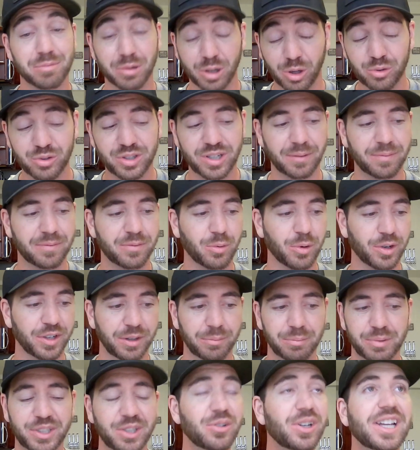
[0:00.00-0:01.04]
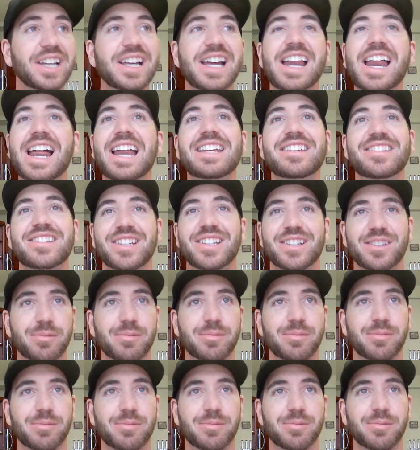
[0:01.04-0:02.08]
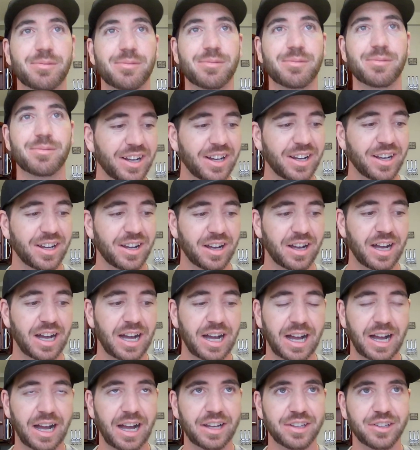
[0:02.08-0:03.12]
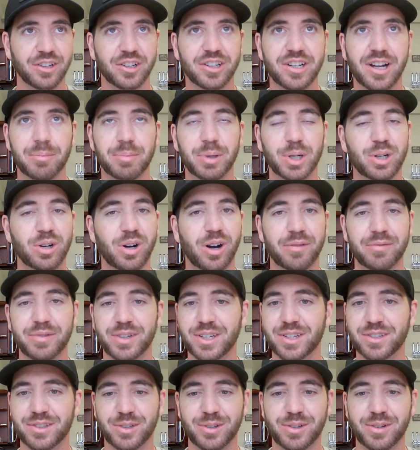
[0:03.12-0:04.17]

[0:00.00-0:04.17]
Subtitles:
Pro tip for you. But you can get any seats, whatever your cup of coffee is.